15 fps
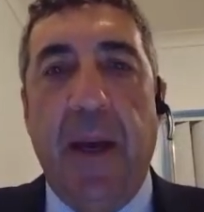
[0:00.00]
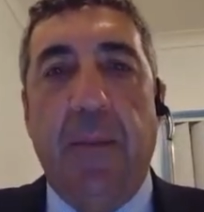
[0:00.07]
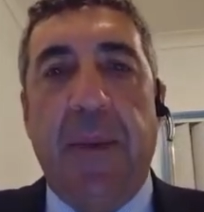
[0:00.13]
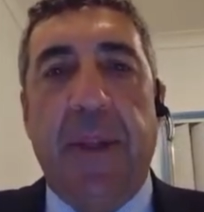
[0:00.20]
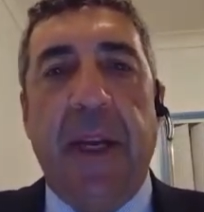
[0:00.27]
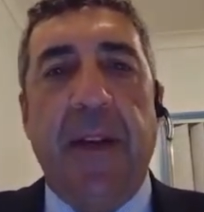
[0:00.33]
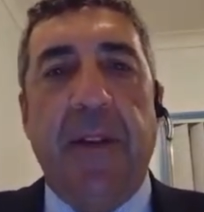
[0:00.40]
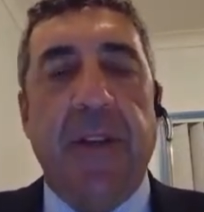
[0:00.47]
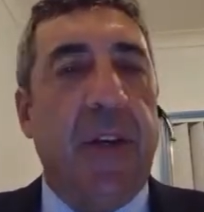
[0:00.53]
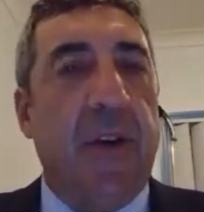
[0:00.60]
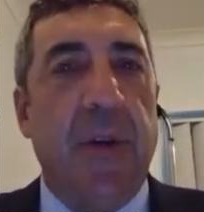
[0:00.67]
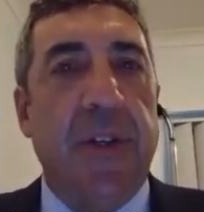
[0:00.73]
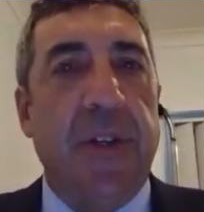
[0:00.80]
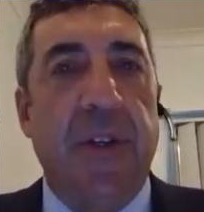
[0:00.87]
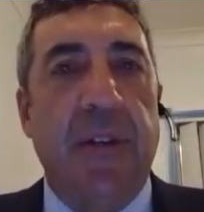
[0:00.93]
But then it's a
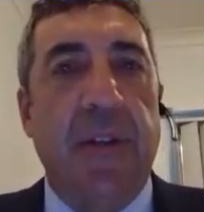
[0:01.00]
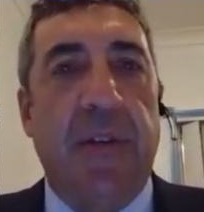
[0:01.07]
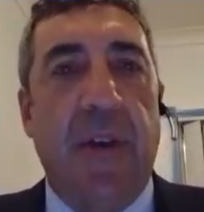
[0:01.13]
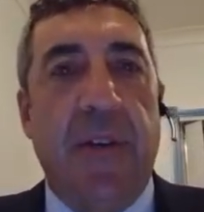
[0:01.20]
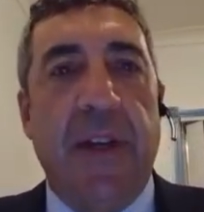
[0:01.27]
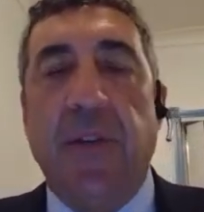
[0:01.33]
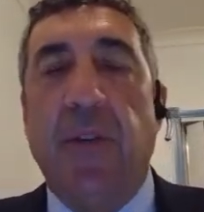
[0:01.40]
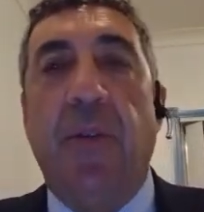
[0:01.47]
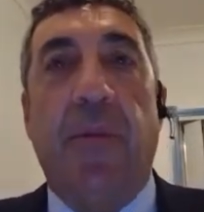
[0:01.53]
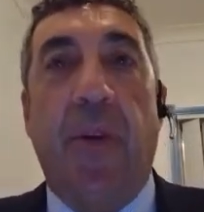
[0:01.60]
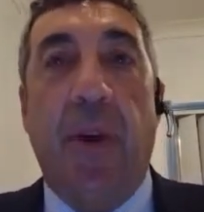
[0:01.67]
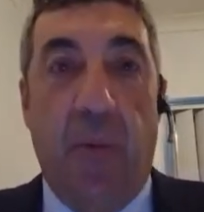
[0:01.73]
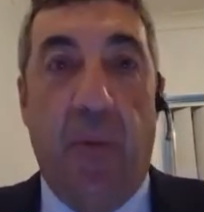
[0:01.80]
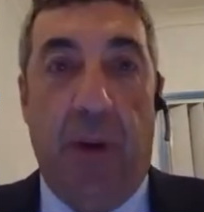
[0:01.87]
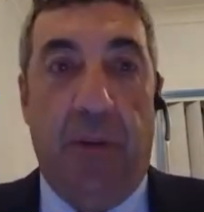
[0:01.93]
question of, that's all
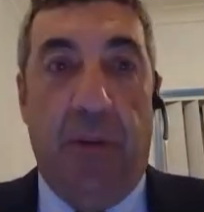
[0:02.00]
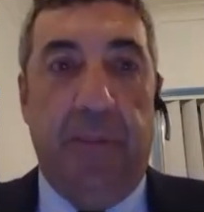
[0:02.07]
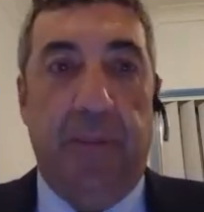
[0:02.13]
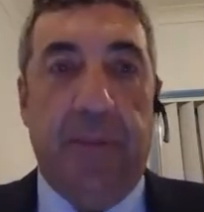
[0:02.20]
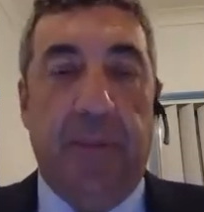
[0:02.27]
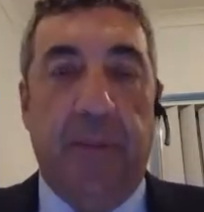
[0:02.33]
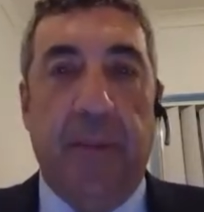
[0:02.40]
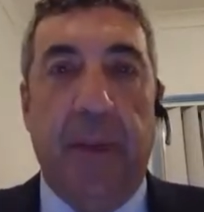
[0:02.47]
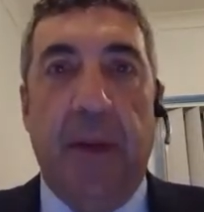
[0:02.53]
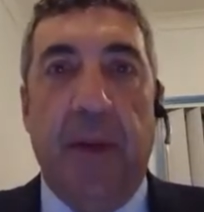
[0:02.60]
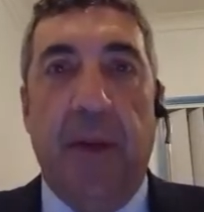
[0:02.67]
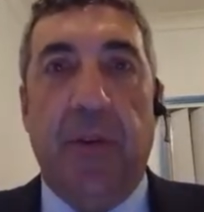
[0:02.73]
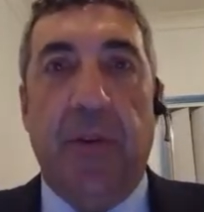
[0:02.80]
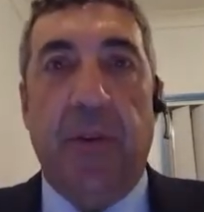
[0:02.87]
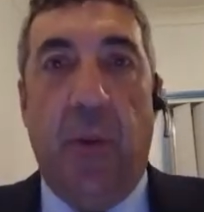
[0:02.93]
very well
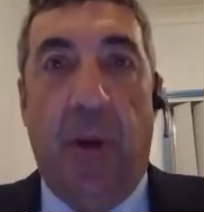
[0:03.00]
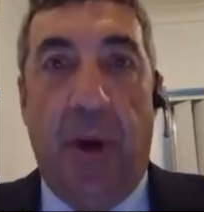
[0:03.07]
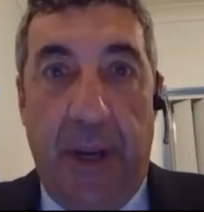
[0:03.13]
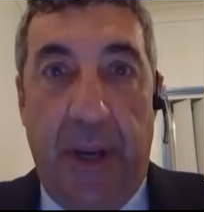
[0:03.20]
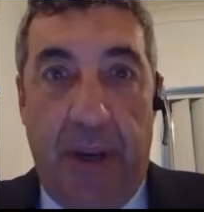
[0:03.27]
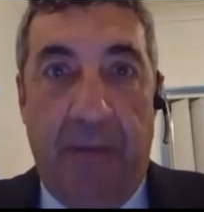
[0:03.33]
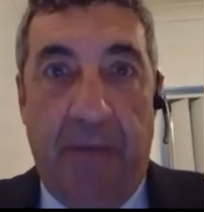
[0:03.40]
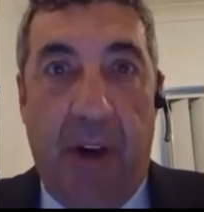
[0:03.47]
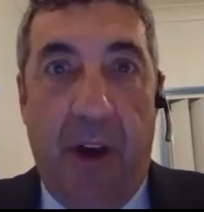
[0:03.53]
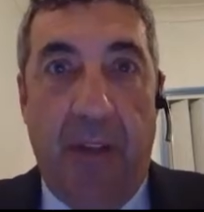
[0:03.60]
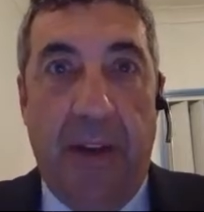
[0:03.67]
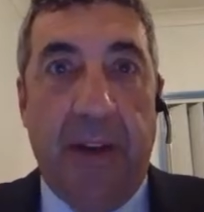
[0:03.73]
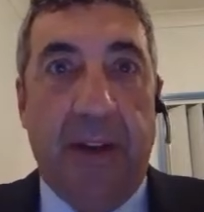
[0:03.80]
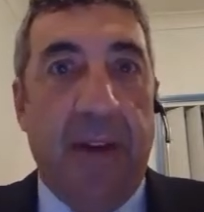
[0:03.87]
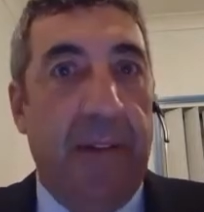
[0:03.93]
to identify
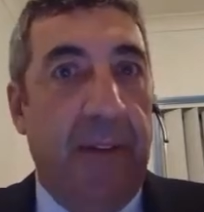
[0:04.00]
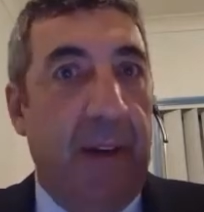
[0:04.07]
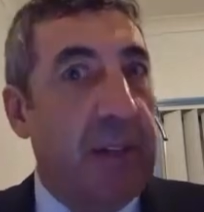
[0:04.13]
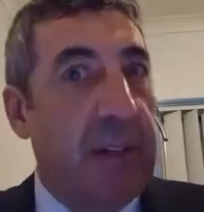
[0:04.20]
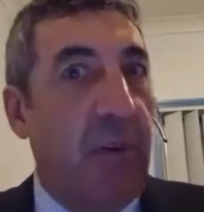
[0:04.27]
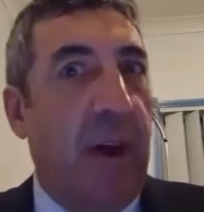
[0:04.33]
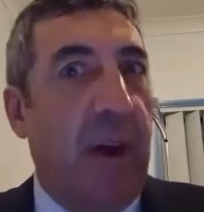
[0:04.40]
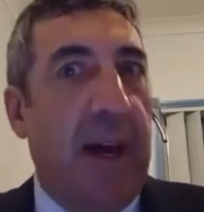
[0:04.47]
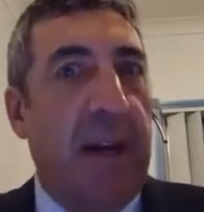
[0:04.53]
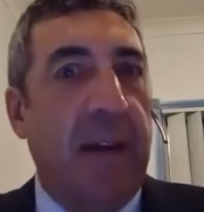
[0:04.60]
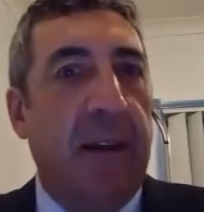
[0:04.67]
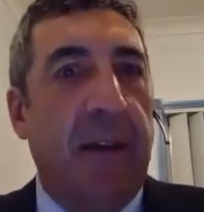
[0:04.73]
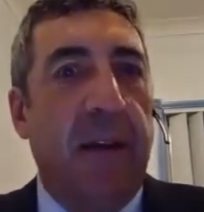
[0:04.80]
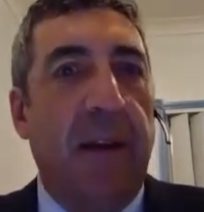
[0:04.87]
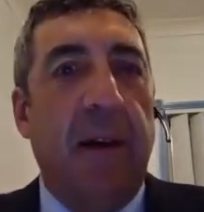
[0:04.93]
that, and that's great,
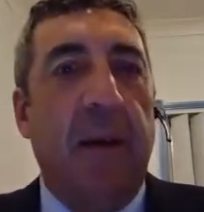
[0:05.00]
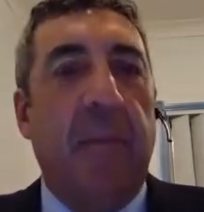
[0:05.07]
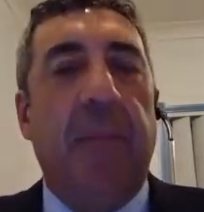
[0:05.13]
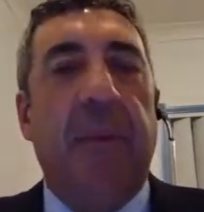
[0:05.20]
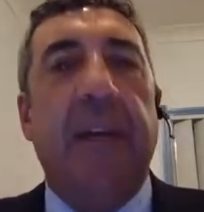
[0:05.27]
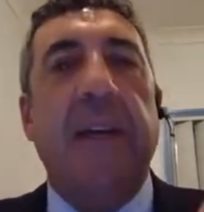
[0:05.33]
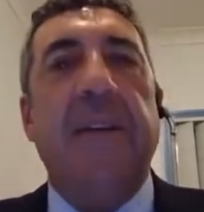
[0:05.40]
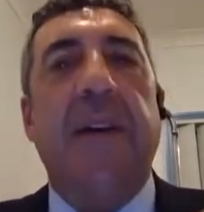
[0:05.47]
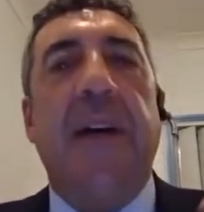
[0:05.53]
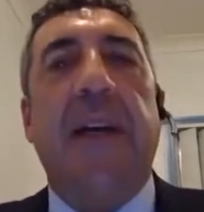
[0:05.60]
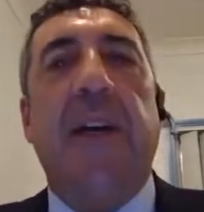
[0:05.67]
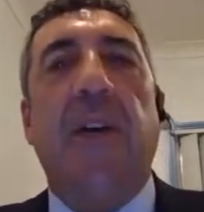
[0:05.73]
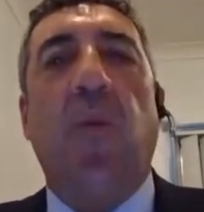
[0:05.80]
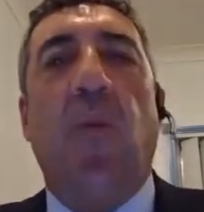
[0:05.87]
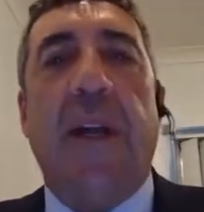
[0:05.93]
but then
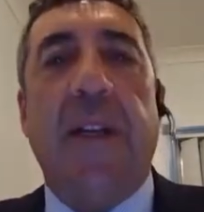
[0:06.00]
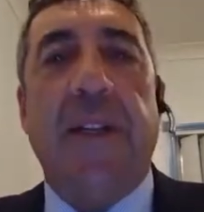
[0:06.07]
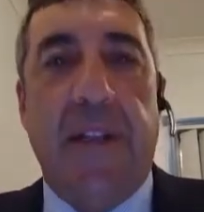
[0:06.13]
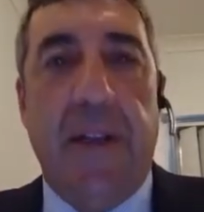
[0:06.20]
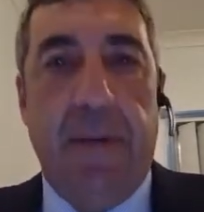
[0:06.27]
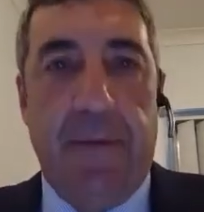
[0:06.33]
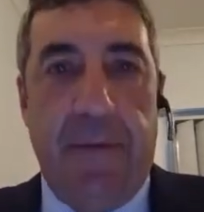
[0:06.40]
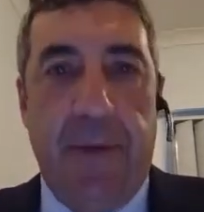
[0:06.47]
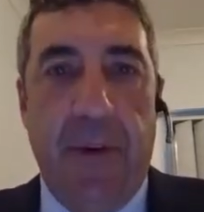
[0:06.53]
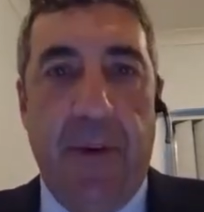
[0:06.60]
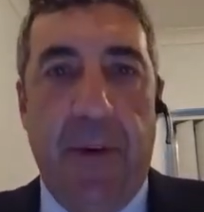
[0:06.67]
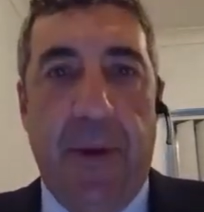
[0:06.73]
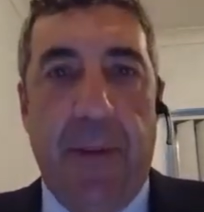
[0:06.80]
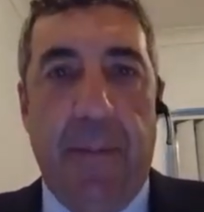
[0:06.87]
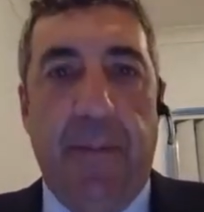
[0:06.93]
take it one step
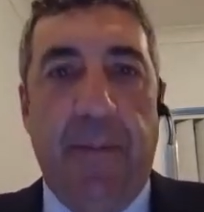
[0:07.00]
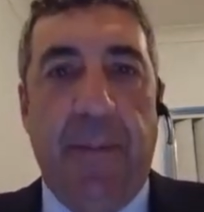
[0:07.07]
further.